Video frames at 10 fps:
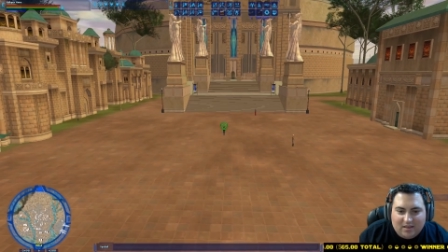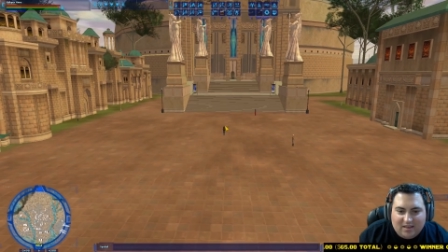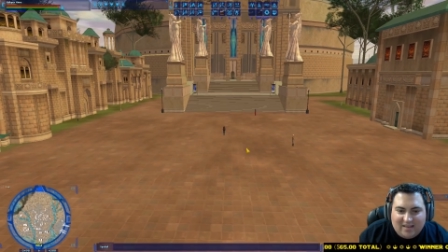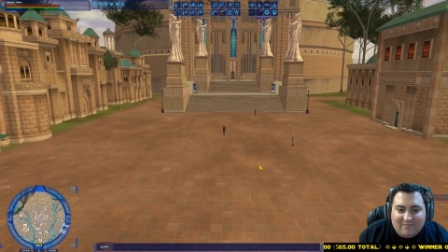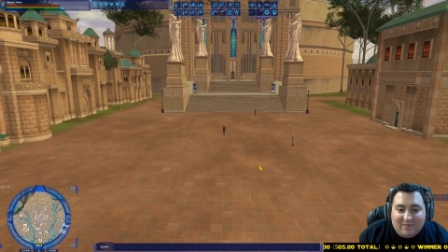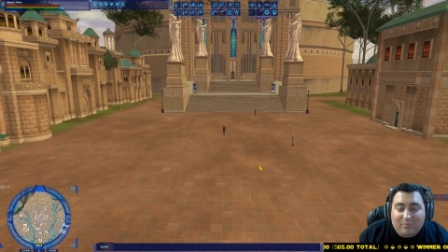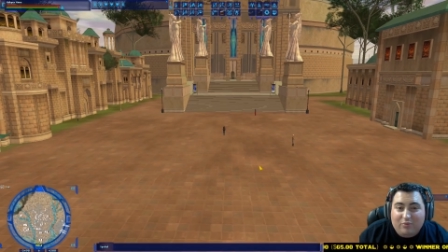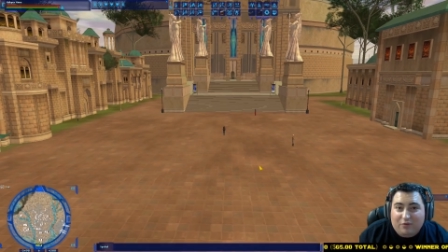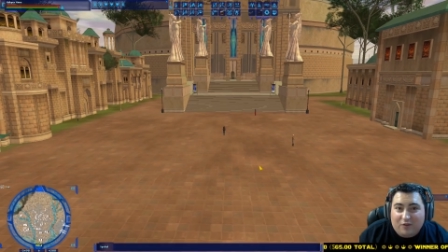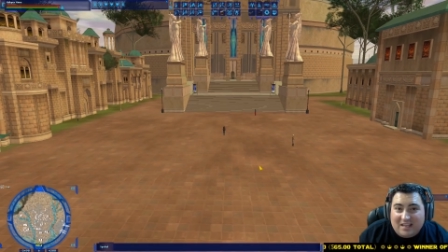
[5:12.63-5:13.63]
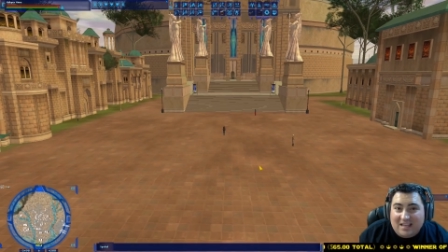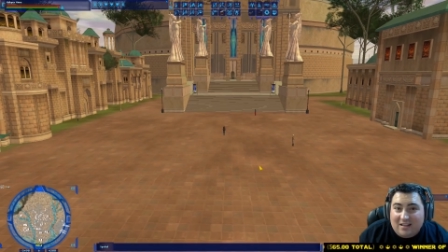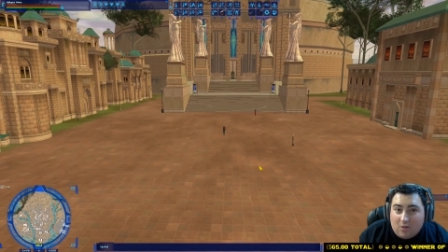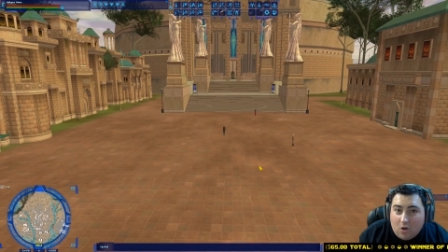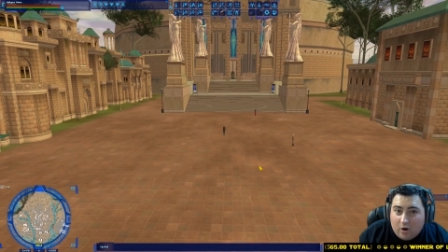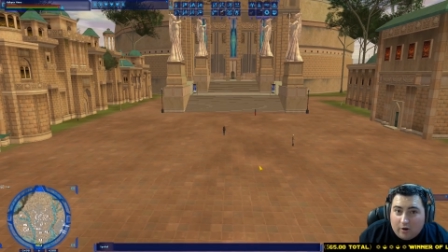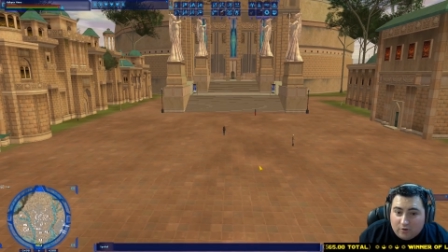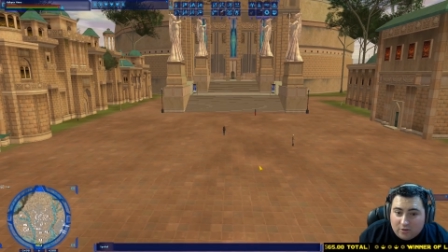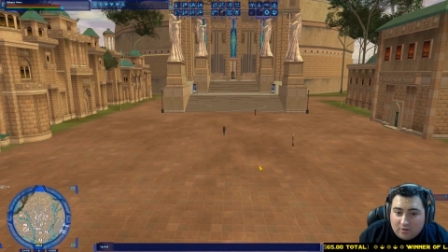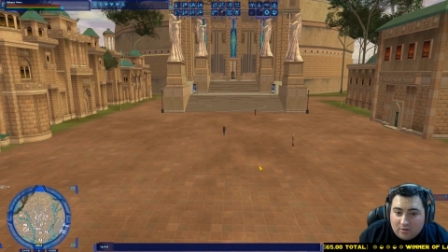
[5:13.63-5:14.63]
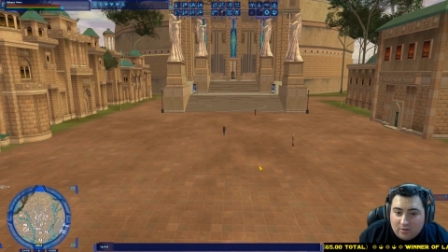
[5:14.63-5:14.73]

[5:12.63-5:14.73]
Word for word: can be pretty large.